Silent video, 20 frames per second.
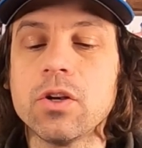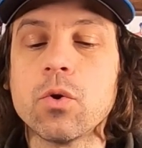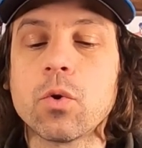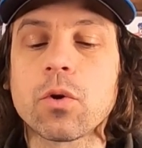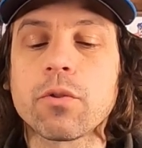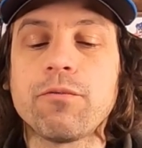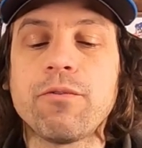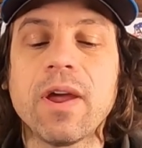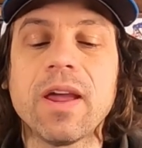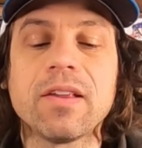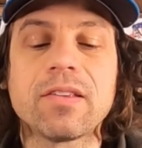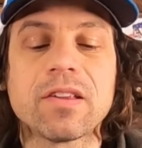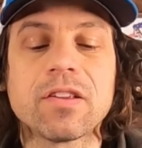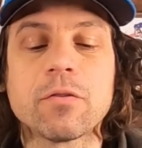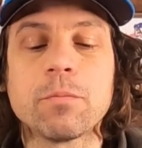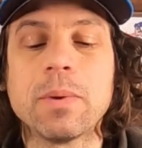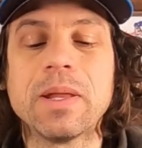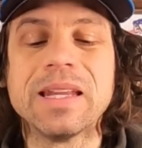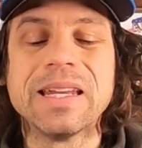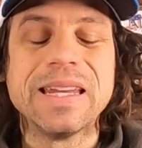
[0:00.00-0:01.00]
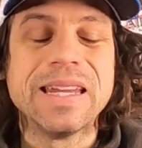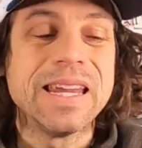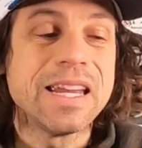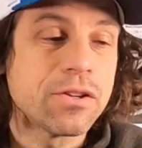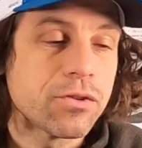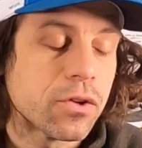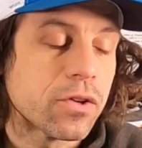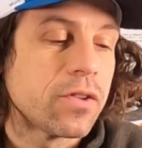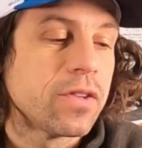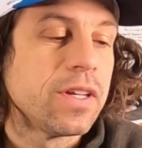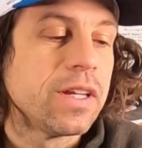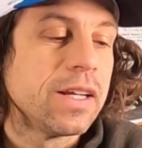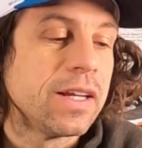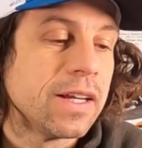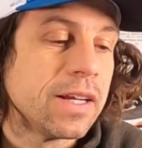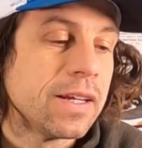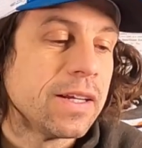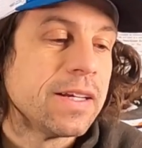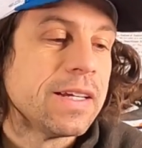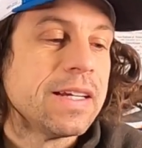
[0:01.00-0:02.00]
North Face has been an
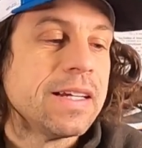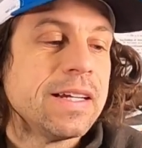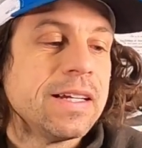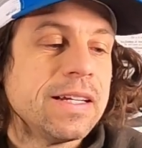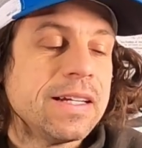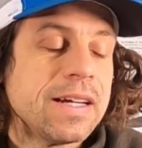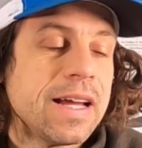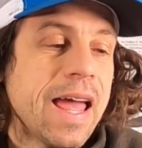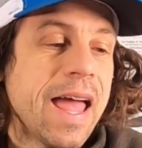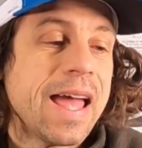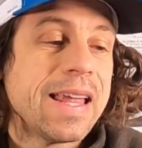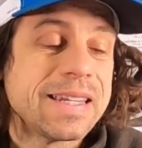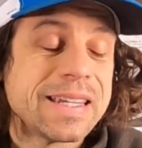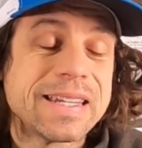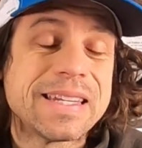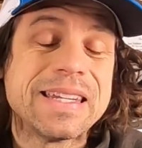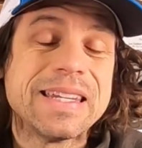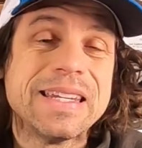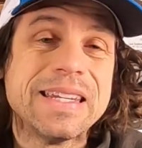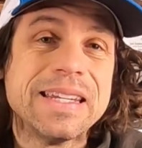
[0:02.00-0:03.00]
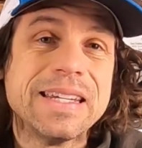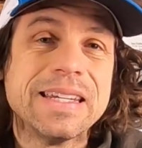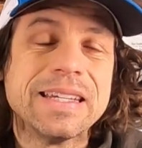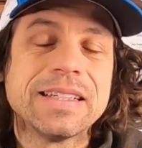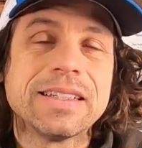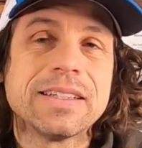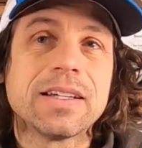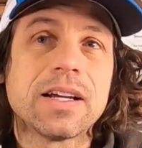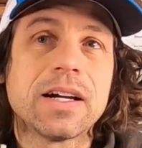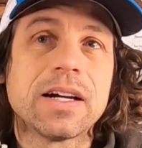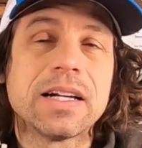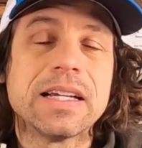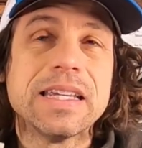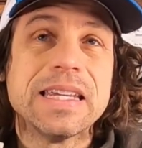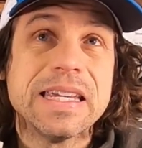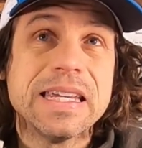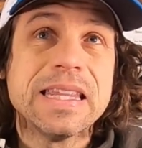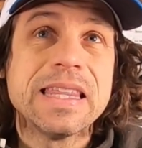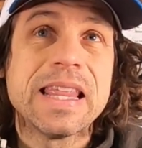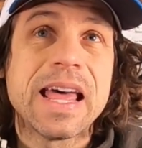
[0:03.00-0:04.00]
interesting entity
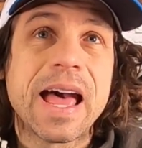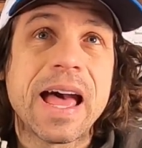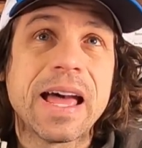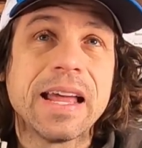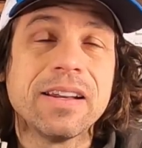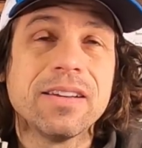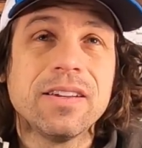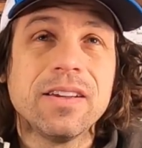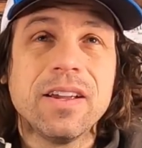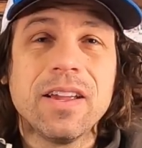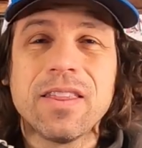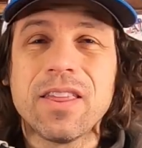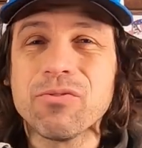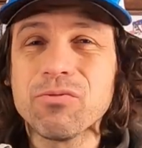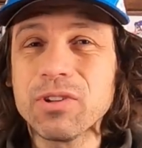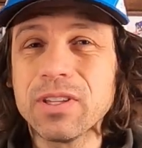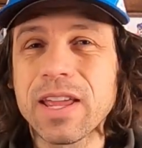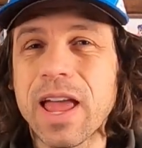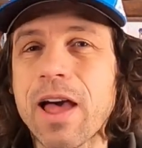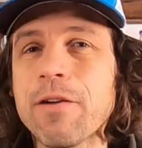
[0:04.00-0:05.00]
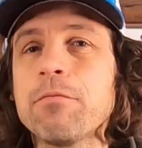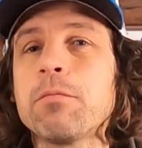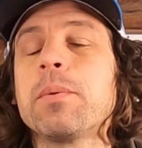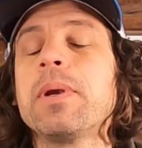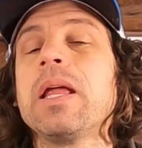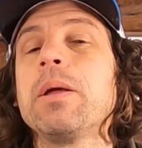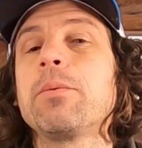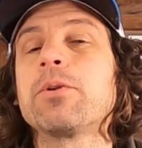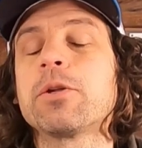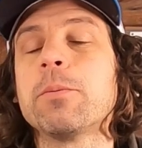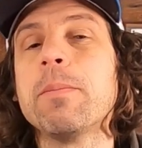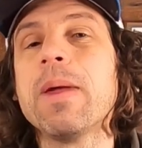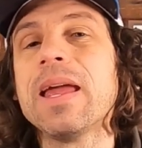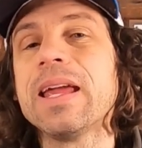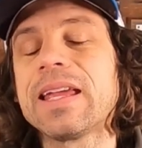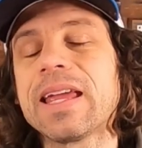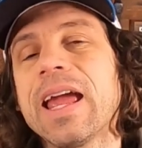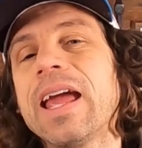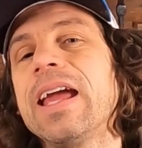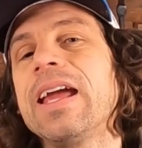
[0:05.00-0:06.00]
in that they really haven't been able to
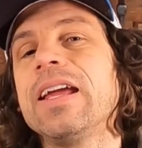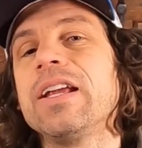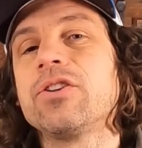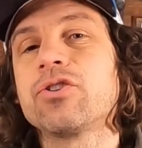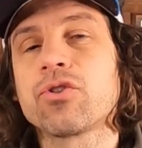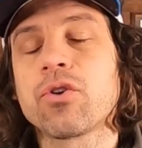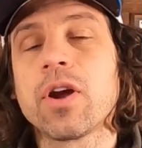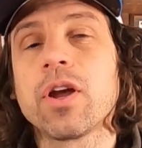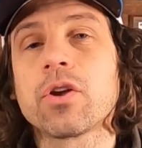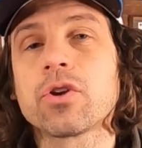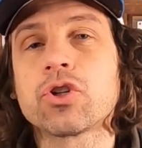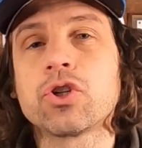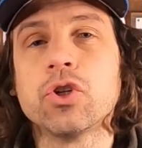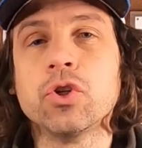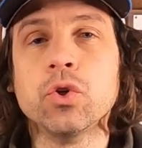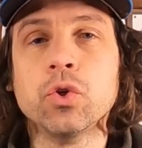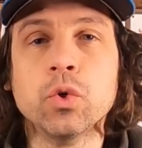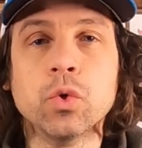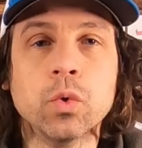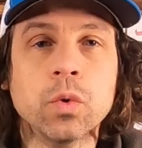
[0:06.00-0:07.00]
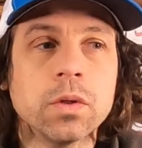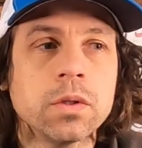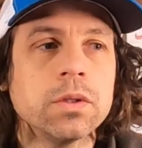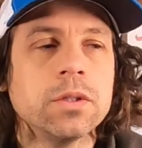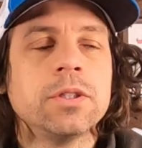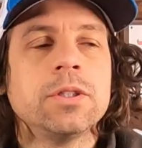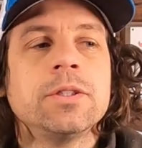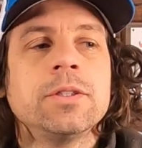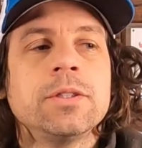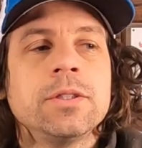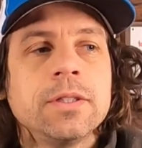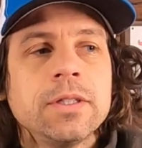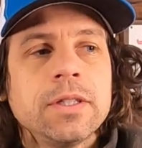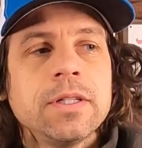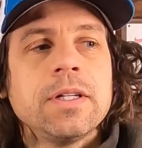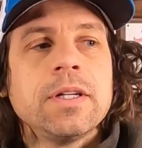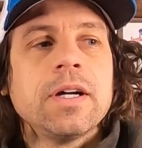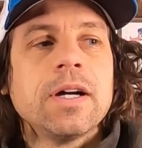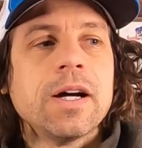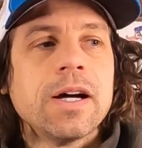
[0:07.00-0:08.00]
make a trail shoe
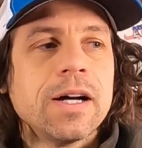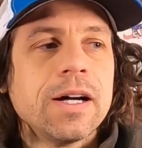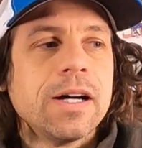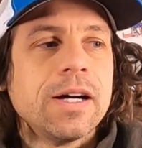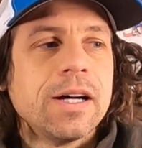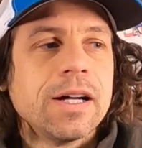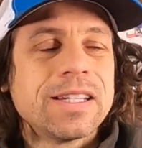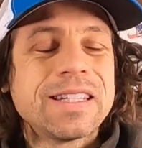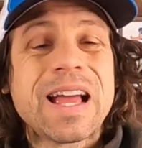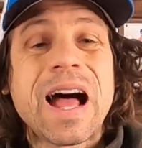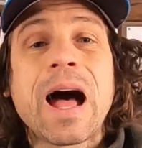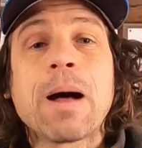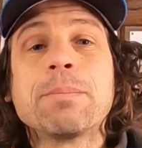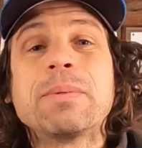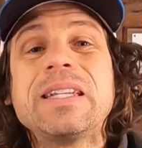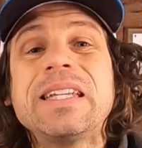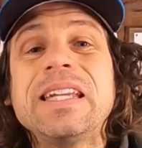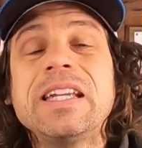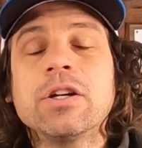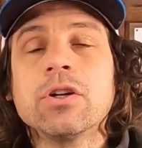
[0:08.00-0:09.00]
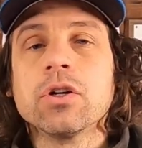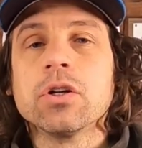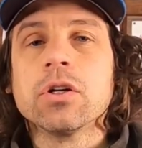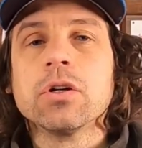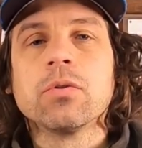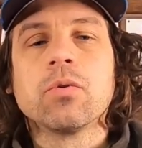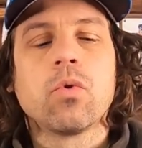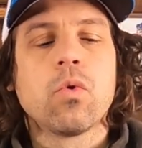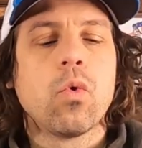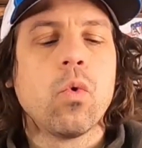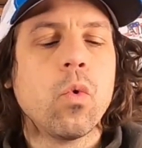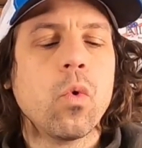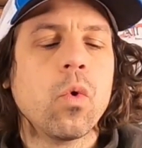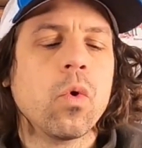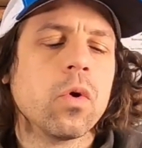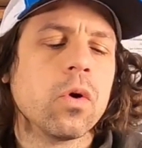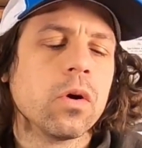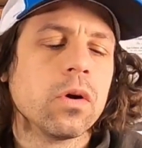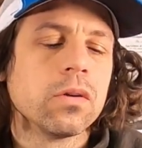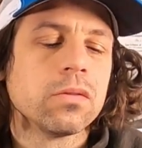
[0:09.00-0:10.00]
top tier
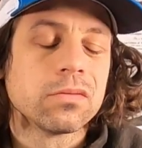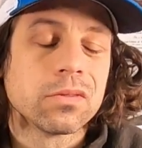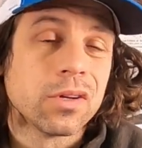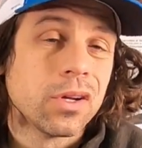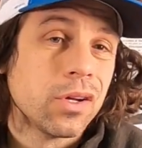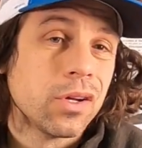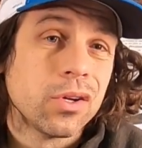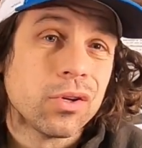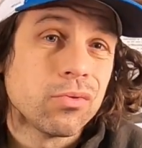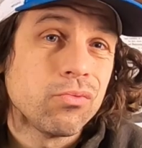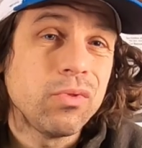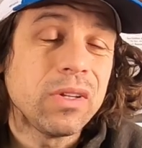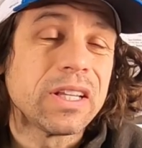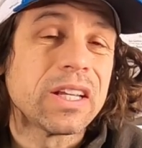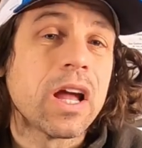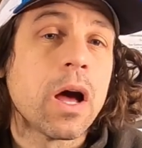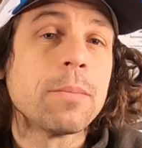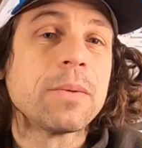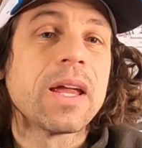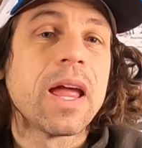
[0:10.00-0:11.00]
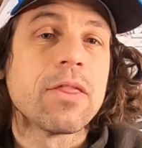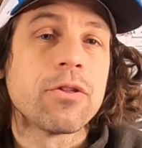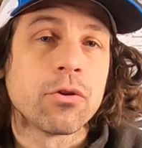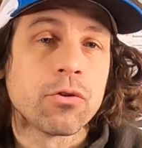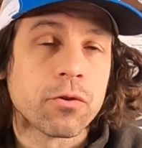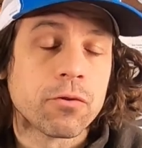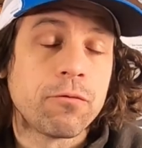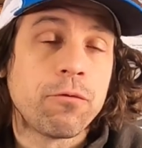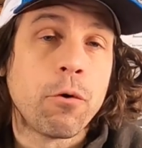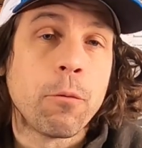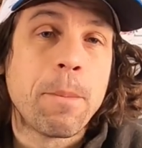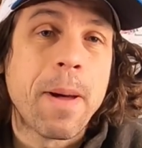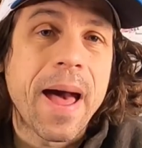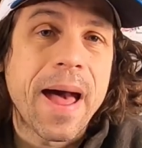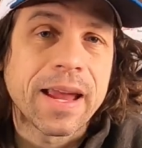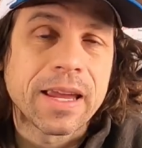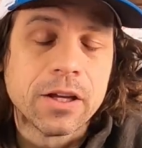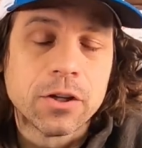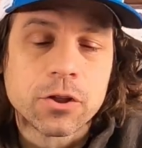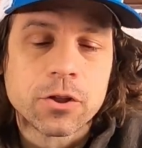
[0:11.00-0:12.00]
or really come together as a full
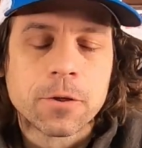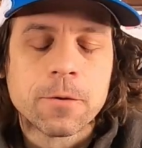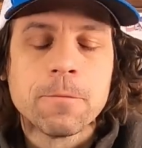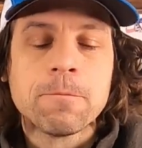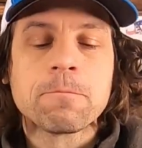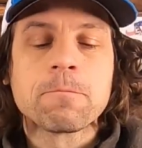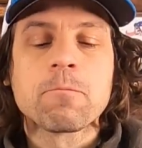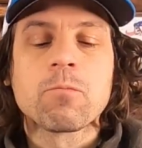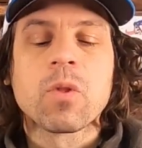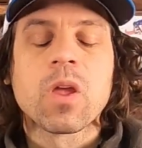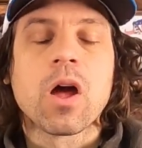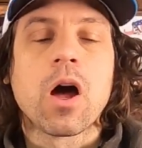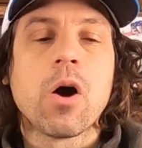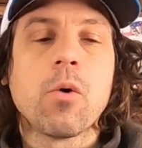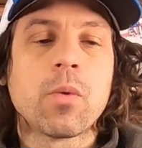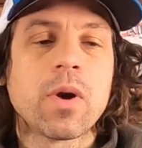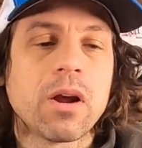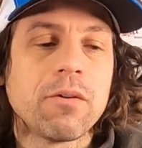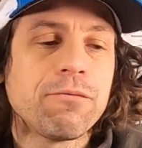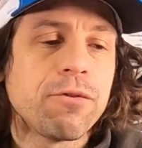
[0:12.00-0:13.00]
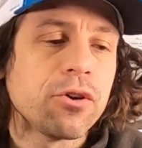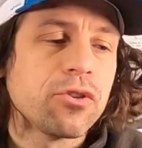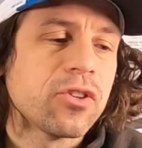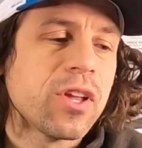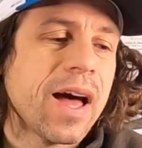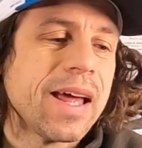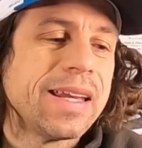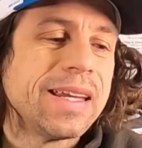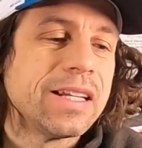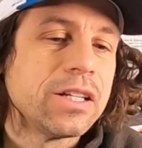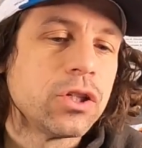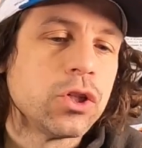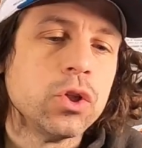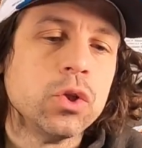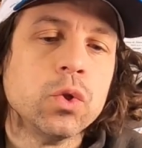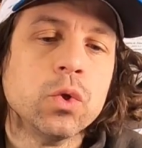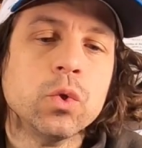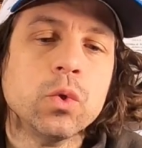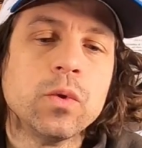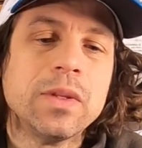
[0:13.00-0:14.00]
package. When I first got
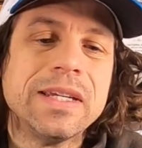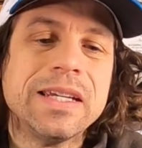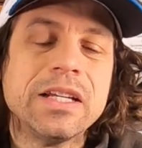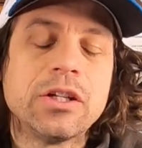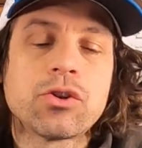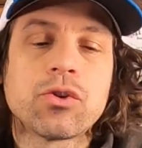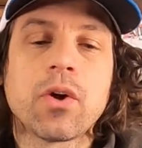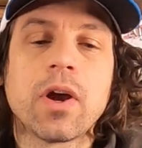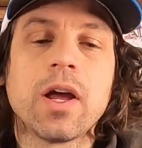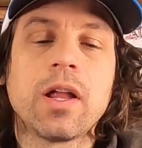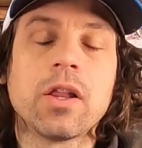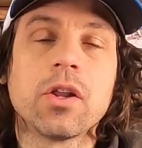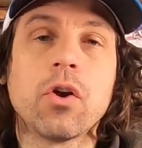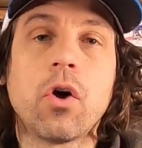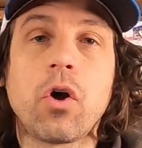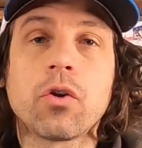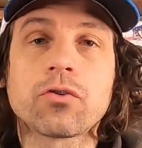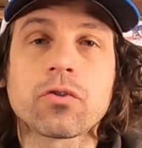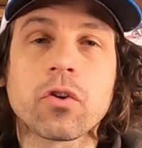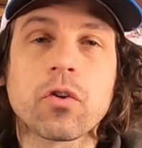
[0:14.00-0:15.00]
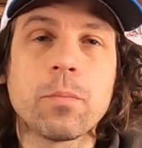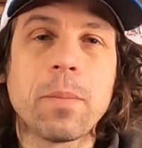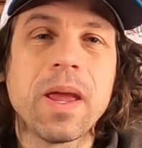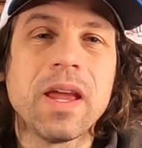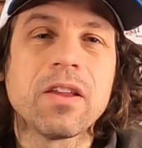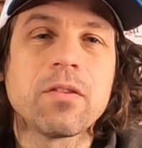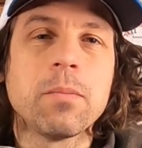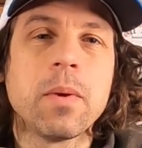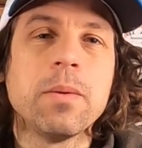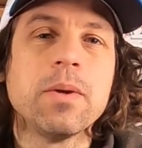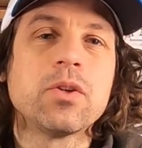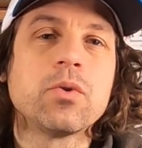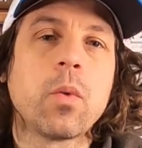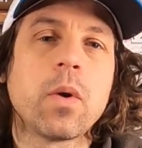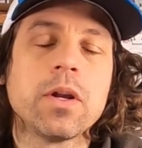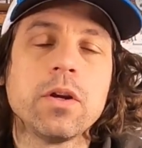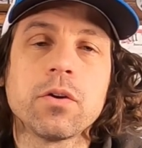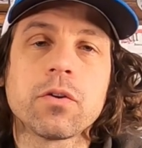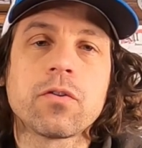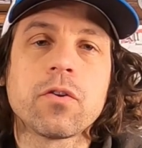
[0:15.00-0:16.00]
into the trail and ultra space maybe
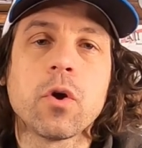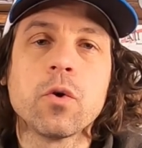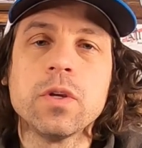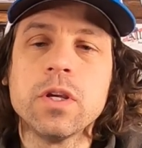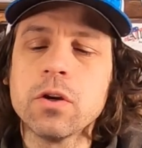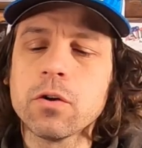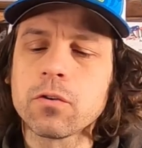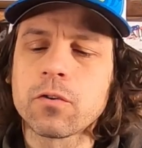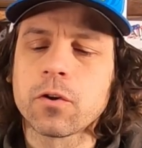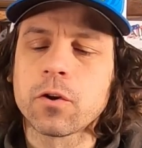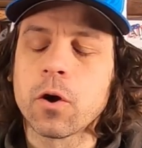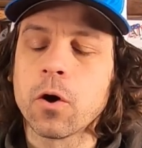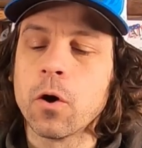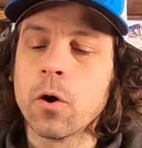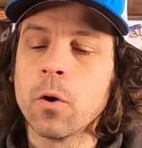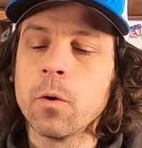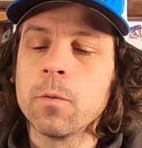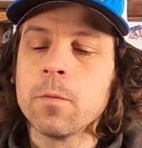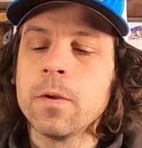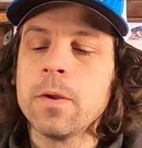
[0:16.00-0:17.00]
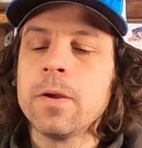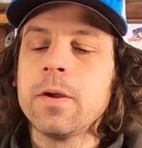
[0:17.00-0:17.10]
20 or so years ago,